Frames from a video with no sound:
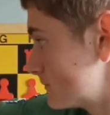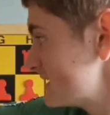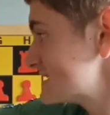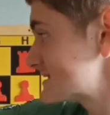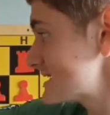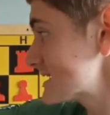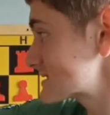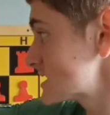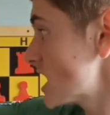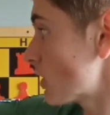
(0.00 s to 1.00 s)

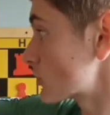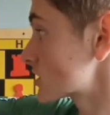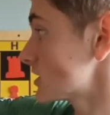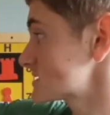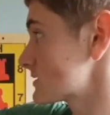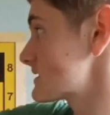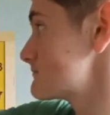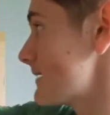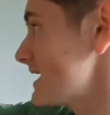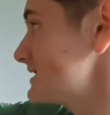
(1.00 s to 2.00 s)
b6, or also the
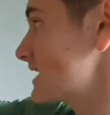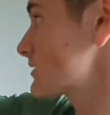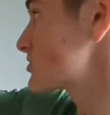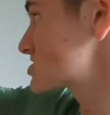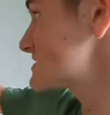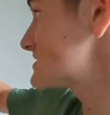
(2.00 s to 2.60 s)
main line, which is